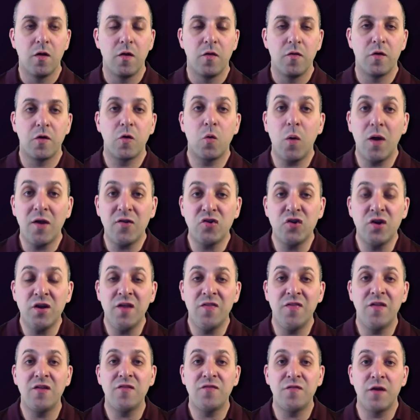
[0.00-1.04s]
The question in
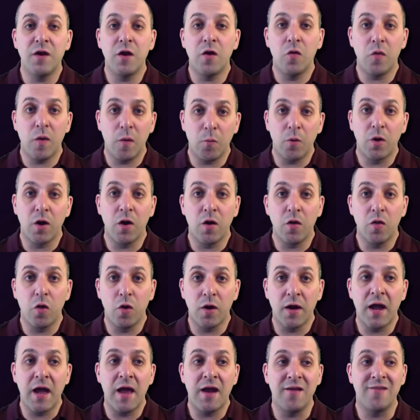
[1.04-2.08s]
this video that we're going to look
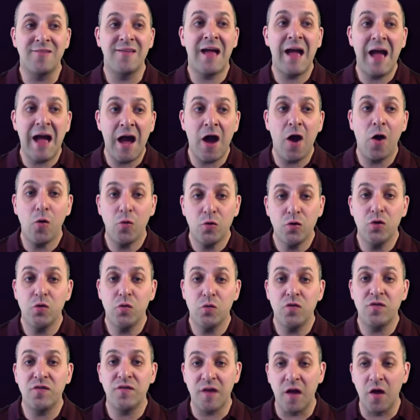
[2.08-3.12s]
at is, how do
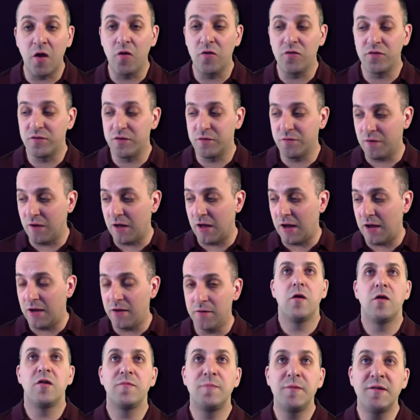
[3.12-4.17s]
cells
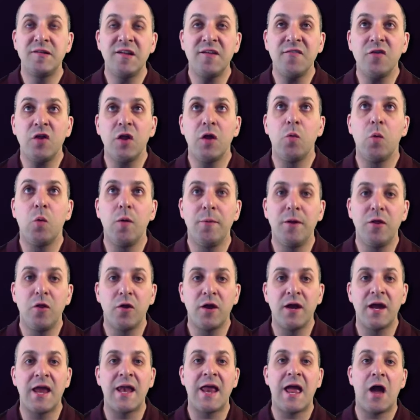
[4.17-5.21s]
divide? Specifically, we'll be
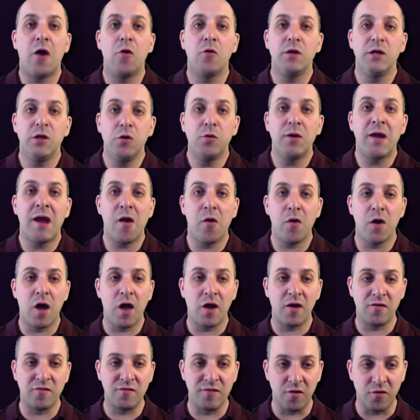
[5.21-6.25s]
looking at how
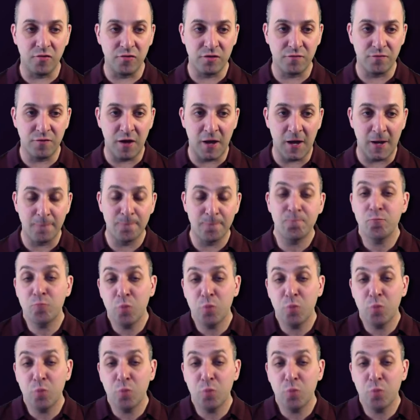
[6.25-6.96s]
eukaryotic cells divide.